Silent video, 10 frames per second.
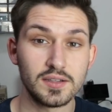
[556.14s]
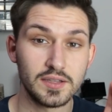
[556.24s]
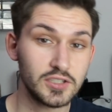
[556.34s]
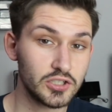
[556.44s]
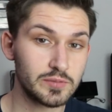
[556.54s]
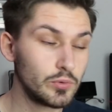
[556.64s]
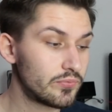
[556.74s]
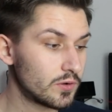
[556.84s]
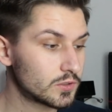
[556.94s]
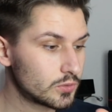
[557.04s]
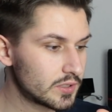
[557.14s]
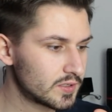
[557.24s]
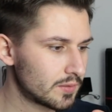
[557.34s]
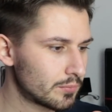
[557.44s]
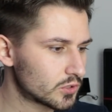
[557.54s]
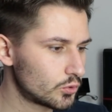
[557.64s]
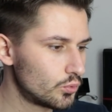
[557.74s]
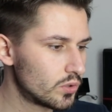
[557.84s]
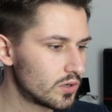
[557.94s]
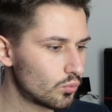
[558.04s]
Let's just move on to the number
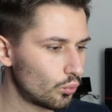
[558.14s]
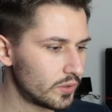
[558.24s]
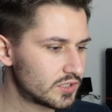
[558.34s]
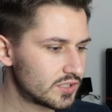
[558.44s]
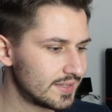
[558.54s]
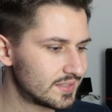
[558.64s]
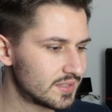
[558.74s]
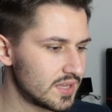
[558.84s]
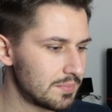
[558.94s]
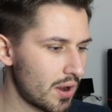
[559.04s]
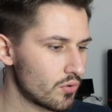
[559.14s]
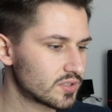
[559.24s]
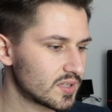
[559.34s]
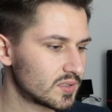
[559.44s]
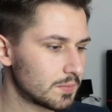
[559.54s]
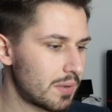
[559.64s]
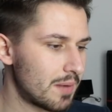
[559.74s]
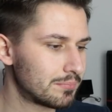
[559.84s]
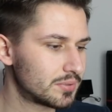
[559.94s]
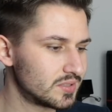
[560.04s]
2, which is the peristaltic
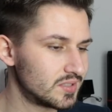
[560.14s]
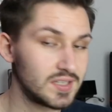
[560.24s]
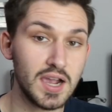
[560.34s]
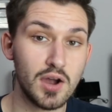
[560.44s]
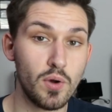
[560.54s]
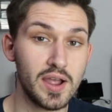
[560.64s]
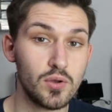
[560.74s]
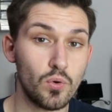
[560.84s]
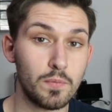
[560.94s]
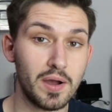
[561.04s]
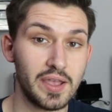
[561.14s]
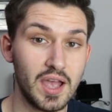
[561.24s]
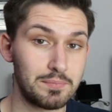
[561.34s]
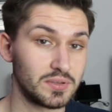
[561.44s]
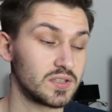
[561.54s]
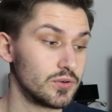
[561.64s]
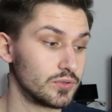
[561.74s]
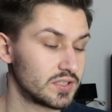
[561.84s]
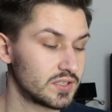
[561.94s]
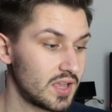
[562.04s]
pump DIY or buy
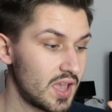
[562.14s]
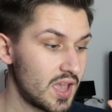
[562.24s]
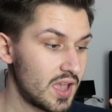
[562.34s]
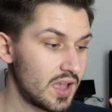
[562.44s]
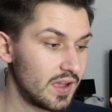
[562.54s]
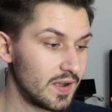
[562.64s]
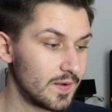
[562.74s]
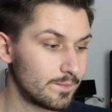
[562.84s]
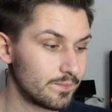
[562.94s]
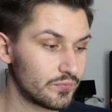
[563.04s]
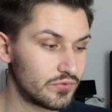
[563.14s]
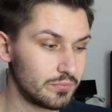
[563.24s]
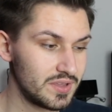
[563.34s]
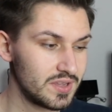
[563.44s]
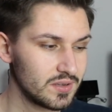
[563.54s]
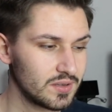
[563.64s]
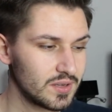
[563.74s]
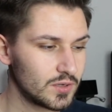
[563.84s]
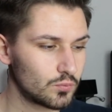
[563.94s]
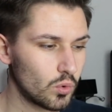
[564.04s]
episode. For me,
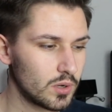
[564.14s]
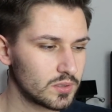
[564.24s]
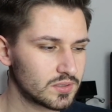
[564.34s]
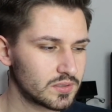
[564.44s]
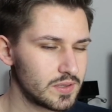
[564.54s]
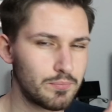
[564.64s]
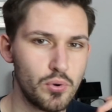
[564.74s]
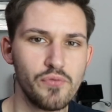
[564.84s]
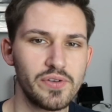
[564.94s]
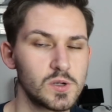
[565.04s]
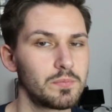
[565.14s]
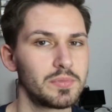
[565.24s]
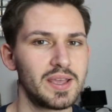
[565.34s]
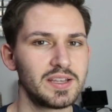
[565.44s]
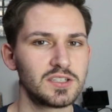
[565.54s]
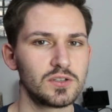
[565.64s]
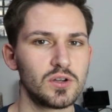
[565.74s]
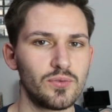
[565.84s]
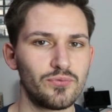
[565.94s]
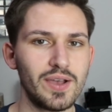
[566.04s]
it was the perfect combination
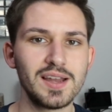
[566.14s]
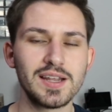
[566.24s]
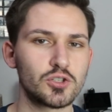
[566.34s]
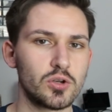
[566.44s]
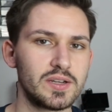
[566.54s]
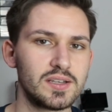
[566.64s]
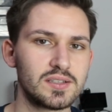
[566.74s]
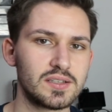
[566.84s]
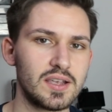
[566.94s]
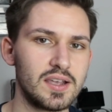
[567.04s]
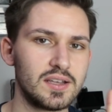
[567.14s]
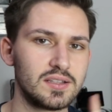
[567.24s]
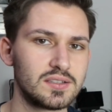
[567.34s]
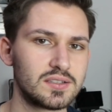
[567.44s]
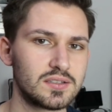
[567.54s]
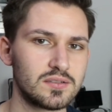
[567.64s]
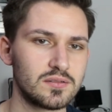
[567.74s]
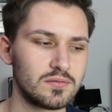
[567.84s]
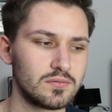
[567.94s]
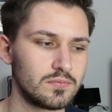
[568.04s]
of electronics and
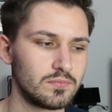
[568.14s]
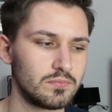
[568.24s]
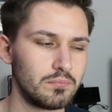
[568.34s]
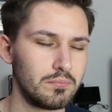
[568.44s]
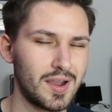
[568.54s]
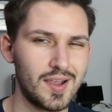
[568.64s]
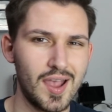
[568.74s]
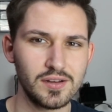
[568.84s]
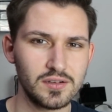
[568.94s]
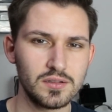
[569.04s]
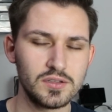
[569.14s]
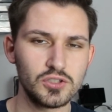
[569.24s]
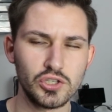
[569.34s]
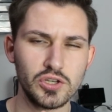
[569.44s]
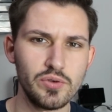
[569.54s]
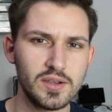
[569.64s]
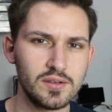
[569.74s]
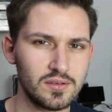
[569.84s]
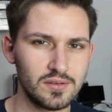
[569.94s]
mechanical engineering,